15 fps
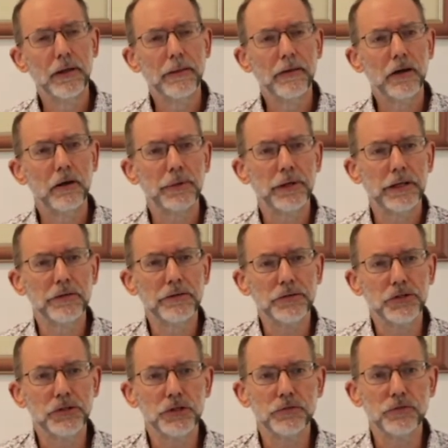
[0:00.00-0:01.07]

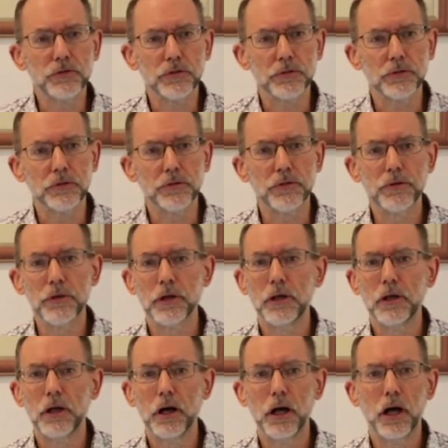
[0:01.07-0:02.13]
Appearances of truth
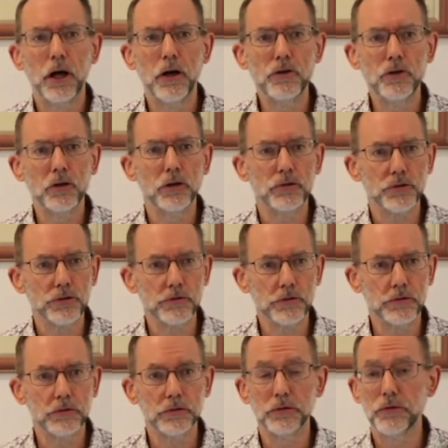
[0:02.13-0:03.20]
are not
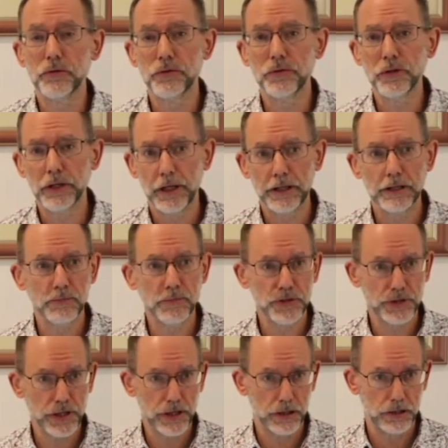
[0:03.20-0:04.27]
truths in
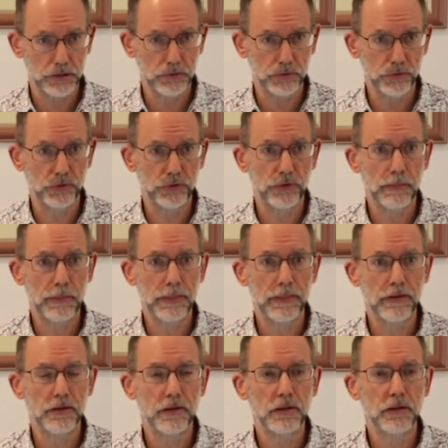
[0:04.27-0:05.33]
themselves,
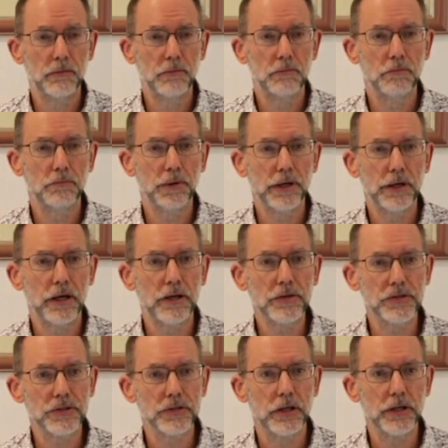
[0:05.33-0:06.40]
but are
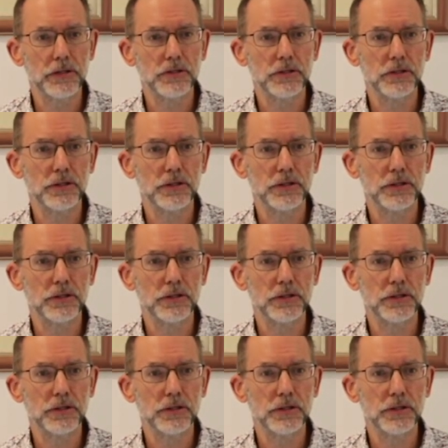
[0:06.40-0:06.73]
such